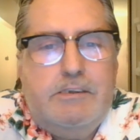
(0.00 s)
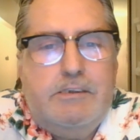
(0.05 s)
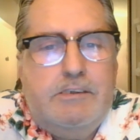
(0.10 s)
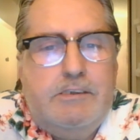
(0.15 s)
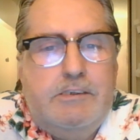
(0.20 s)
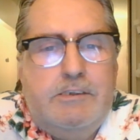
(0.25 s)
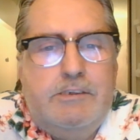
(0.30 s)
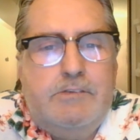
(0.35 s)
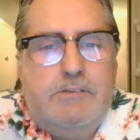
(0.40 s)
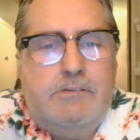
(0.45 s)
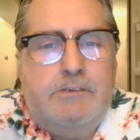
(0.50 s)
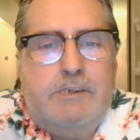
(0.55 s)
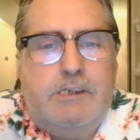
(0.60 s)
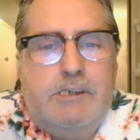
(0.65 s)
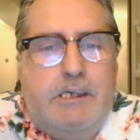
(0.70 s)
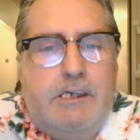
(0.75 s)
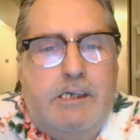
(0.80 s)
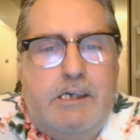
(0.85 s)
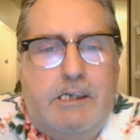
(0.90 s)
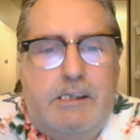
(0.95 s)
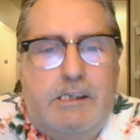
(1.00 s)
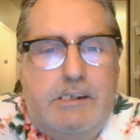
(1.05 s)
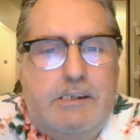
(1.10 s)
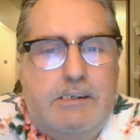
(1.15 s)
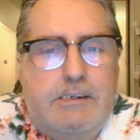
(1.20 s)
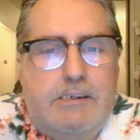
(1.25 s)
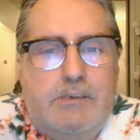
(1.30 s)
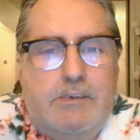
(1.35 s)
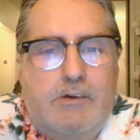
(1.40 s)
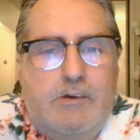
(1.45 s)
You can't
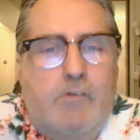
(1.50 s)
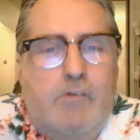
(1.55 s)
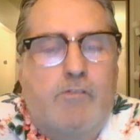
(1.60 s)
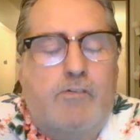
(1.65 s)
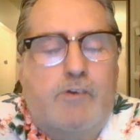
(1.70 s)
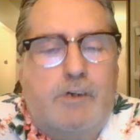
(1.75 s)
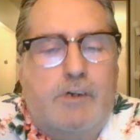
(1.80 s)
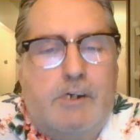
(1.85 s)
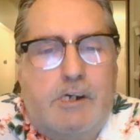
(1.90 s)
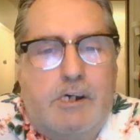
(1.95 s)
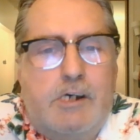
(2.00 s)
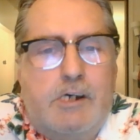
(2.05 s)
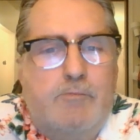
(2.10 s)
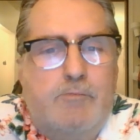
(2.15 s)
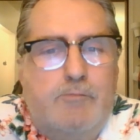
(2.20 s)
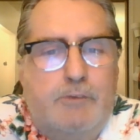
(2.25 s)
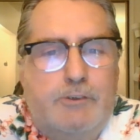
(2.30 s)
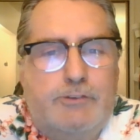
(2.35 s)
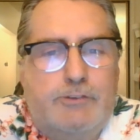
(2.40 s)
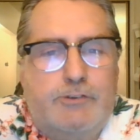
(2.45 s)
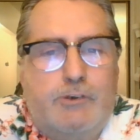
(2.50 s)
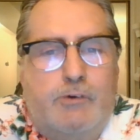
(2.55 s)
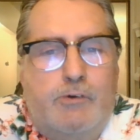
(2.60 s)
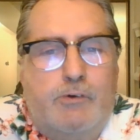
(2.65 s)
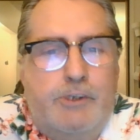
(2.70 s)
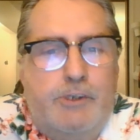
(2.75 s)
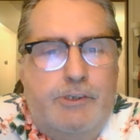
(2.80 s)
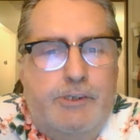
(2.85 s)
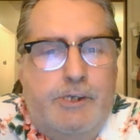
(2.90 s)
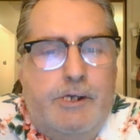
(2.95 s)
overcome what's
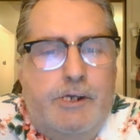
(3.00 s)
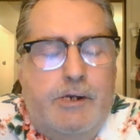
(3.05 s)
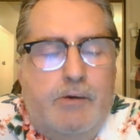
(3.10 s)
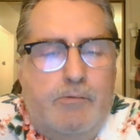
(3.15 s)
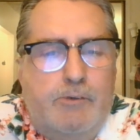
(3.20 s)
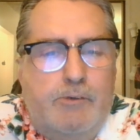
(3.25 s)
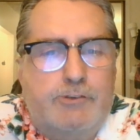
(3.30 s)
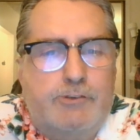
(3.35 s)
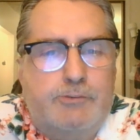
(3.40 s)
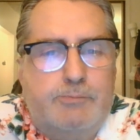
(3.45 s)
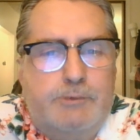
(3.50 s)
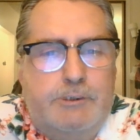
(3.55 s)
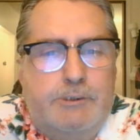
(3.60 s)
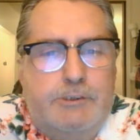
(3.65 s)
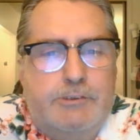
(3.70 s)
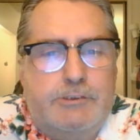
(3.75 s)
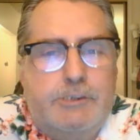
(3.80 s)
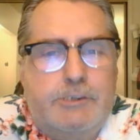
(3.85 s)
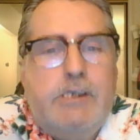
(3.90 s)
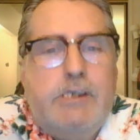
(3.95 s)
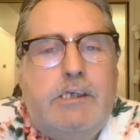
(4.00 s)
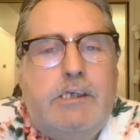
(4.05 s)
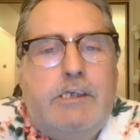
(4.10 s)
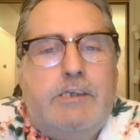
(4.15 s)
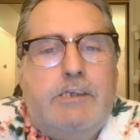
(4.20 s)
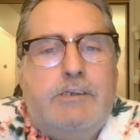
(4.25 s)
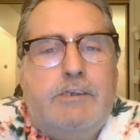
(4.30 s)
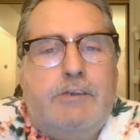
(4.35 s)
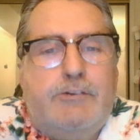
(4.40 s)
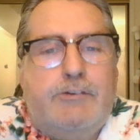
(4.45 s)
already there, which means
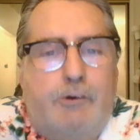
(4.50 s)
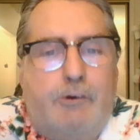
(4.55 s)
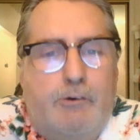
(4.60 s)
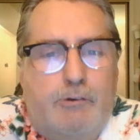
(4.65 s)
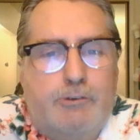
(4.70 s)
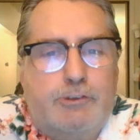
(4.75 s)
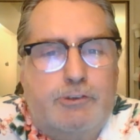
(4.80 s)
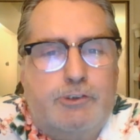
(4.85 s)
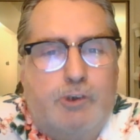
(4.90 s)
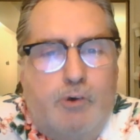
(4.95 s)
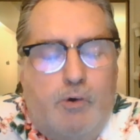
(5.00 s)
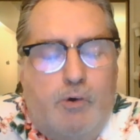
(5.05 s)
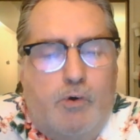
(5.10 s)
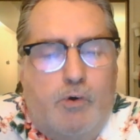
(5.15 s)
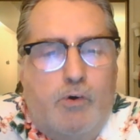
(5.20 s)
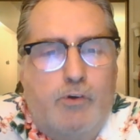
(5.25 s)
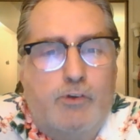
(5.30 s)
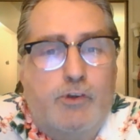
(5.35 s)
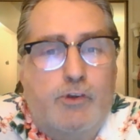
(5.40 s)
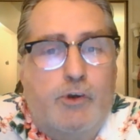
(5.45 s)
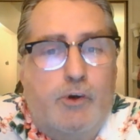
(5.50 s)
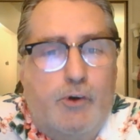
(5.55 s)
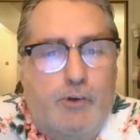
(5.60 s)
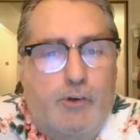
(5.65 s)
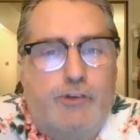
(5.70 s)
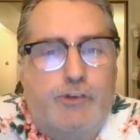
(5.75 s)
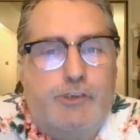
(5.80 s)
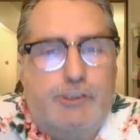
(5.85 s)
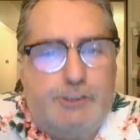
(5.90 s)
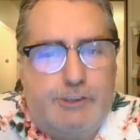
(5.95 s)
that the Earth's core, the
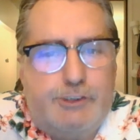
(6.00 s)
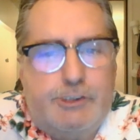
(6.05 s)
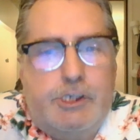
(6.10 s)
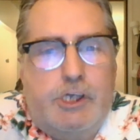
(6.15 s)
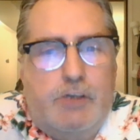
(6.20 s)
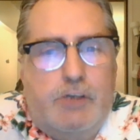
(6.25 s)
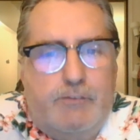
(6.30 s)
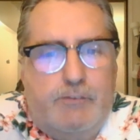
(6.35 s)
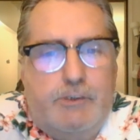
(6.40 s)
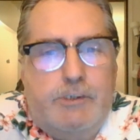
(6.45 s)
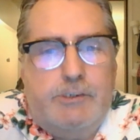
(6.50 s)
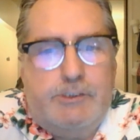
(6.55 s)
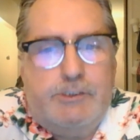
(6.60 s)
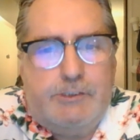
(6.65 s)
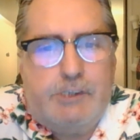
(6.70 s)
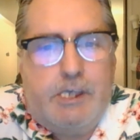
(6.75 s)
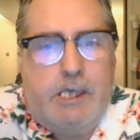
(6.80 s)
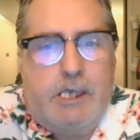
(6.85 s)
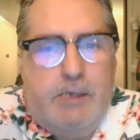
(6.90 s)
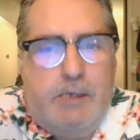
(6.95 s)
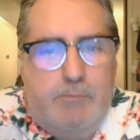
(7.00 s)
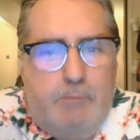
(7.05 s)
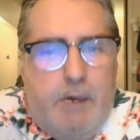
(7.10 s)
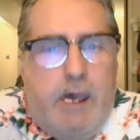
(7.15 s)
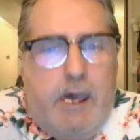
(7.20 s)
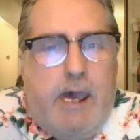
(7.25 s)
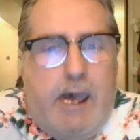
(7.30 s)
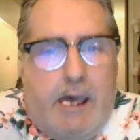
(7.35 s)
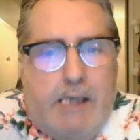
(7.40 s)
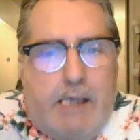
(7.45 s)
Earth itself, is a
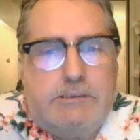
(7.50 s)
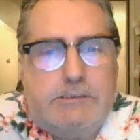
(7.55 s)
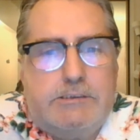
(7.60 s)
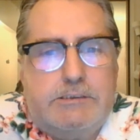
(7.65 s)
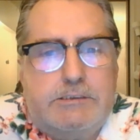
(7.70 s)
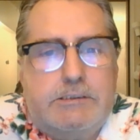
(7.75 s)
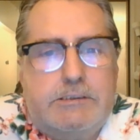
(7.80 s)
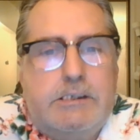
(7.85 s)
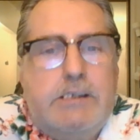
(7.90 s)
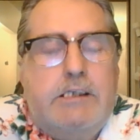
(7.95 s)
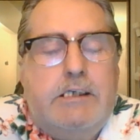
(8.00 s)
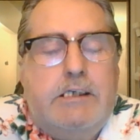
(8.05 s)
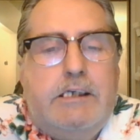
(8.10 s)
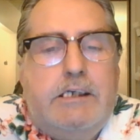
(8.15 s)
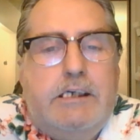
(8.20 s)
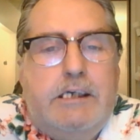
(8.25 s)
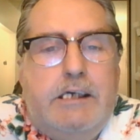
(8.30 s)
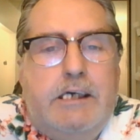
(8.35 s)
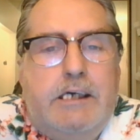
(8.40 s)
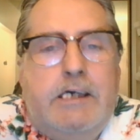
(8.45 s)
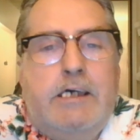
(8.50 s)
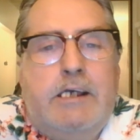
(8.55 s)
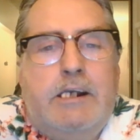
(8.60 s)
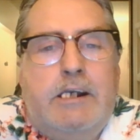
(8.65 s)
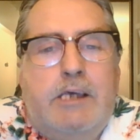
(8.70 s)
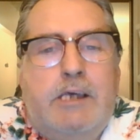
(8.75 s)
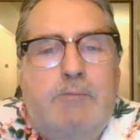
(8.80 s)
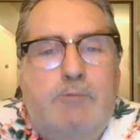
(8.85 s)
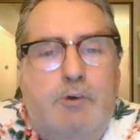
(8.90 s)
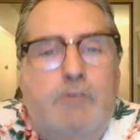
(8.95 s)
mass. And
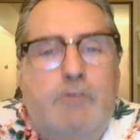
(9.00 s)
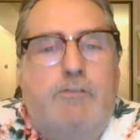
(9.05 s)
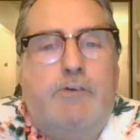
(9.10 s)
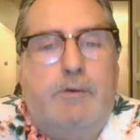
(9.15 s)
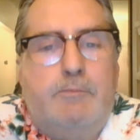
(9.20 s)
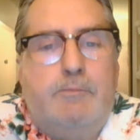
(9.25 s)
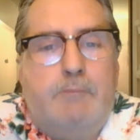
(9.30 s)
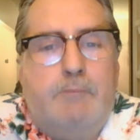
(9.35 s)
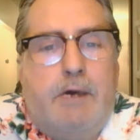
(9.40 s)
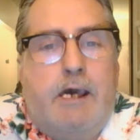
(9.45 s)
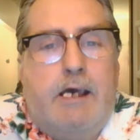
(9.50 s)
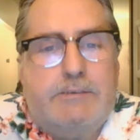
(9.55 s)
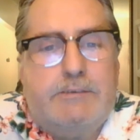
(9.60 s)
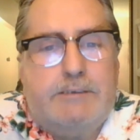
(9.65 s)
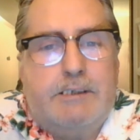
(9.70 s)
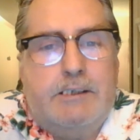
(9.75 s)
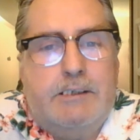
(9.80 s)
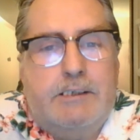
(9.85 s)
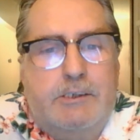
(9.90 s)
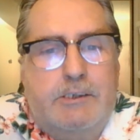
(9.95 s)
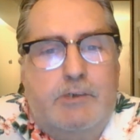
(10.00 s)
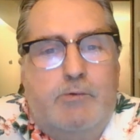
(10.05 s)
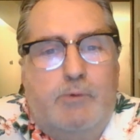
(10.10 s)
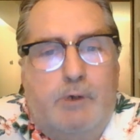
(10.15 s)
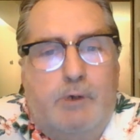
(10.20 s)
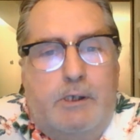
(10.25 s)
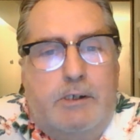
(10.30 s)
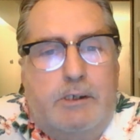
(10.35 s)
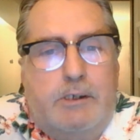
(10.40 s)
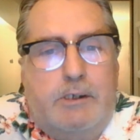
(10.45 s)
a moving mass, a little
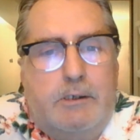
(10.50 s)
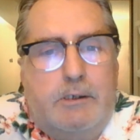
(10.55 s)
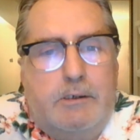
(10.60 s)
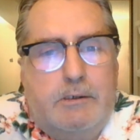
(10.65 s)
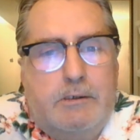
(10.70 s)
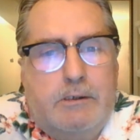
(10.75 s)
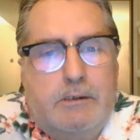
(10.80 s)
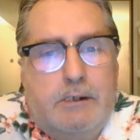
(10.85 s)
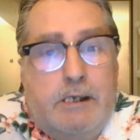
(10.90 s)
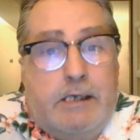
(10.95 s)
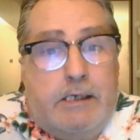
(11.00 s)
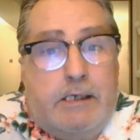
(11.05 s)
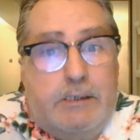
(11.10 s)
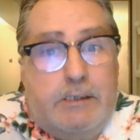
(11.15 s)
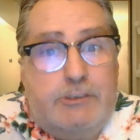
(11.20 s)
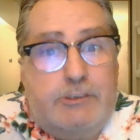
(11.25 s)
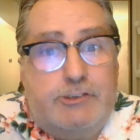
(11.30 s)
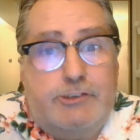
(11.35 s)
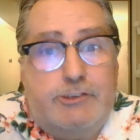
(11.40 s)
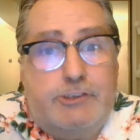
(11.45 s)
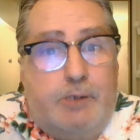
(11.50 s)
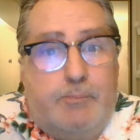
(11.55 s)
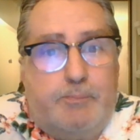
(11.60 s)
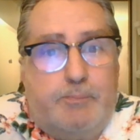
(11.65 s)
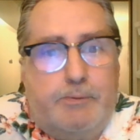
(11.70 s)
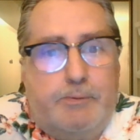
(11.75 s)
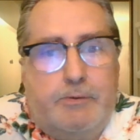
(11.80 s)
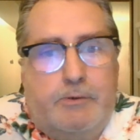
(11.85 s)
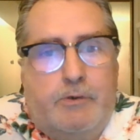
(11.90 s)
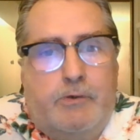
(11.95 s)
one, like a ship
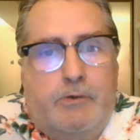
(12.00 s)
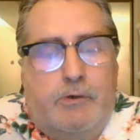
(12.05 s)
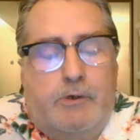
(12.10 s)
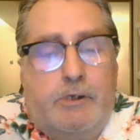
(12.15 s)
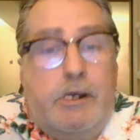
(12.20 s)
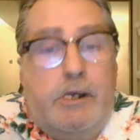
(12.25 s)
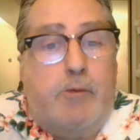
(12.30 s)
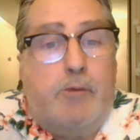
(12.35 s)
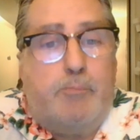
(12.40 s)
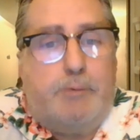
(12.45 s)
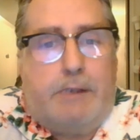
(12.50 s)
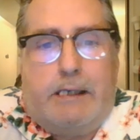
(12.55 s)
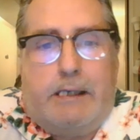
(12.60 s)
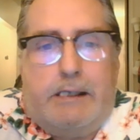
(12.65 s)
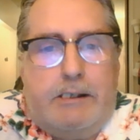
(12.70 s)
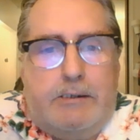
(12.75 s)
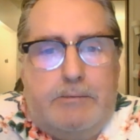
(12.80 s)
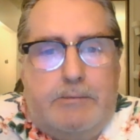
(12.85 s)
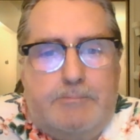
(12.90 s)
or an airplane,